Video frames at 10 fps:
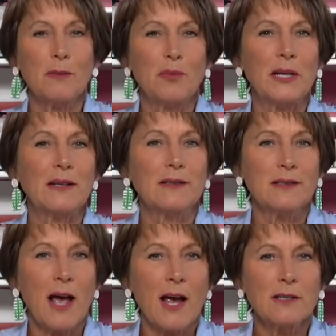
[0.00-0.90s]
biggest
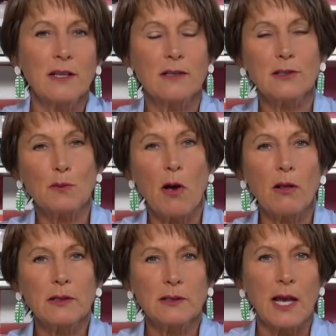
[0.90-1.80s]
size and the
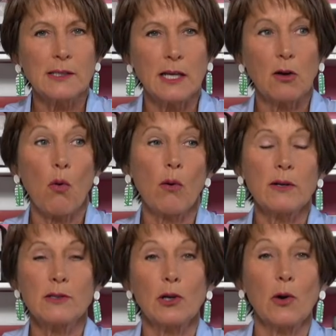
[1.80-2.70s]
smallest size? Like, or
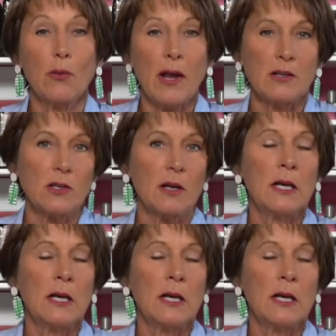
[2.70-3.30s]
is there a range?